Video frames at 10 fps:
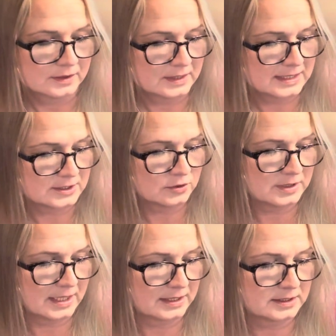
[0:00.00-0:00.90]
That's your
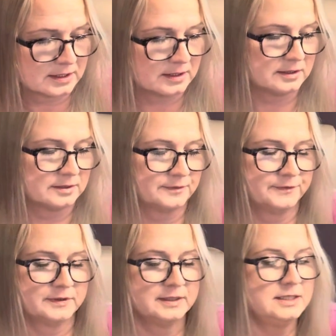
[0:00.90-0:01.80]
next card.
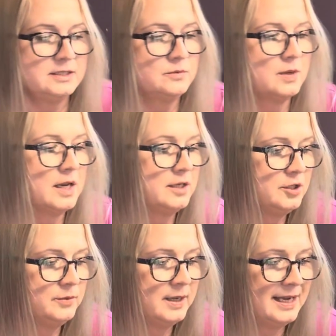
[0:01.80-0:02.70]
For this one,
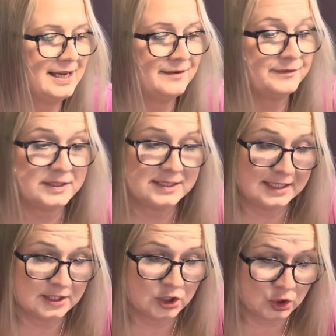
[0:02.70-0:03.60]
you have the
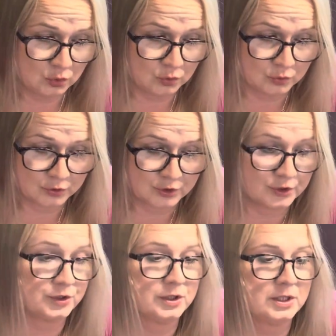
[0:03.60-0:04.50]
6
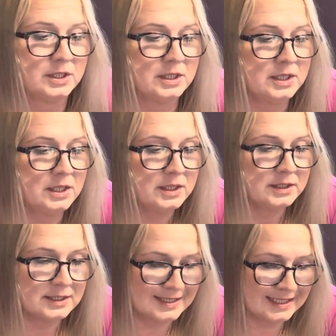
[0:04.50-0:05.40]
swords.
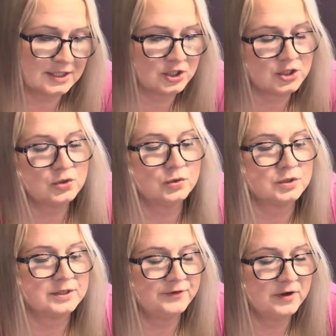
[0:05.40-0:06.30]
The 6 of
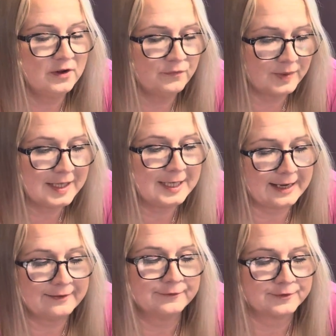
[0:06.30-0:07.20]
swords. If you've been
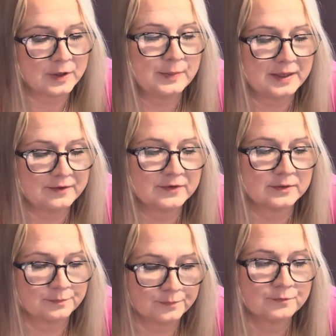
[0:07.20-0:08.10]
going for a bit of
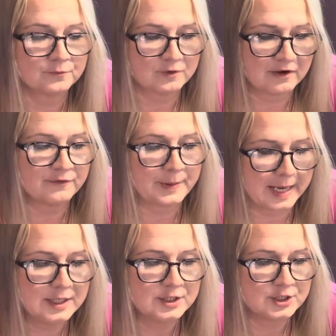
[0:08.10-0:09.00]
a rough
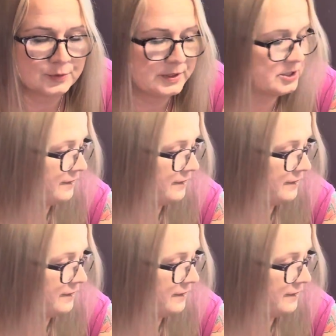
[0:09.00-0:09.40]
patch, which